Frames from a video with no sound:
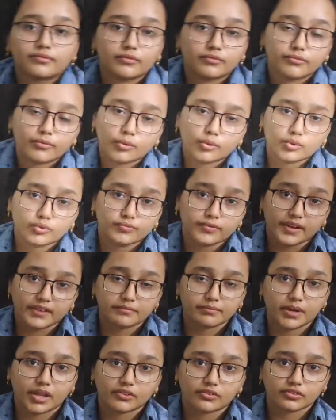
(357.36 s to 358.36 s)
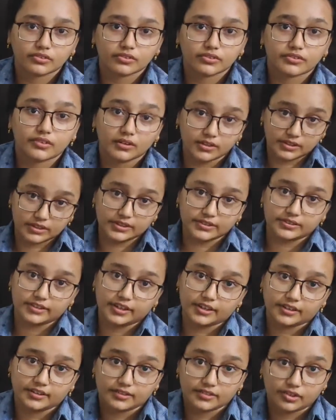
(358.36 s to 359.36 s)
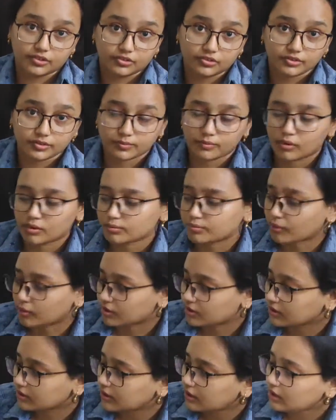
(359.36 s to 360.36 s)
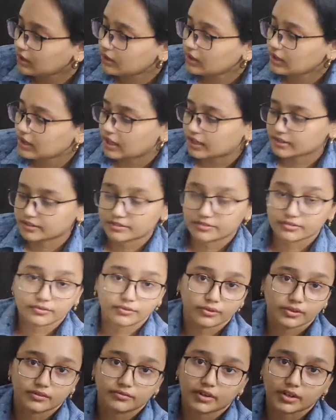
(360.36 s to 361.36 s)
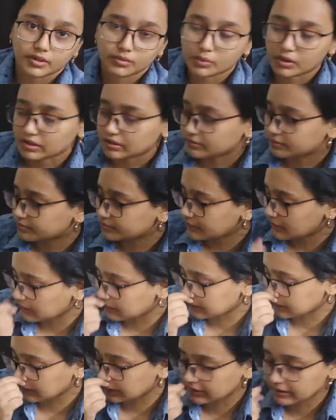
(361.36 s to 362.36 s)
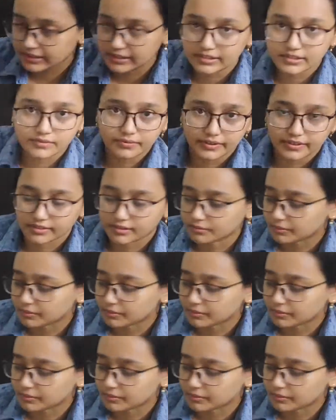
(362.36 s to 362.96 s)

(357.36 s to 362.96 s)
to 5 branches are at least there in such a small pot, and it is growing very well in the east facing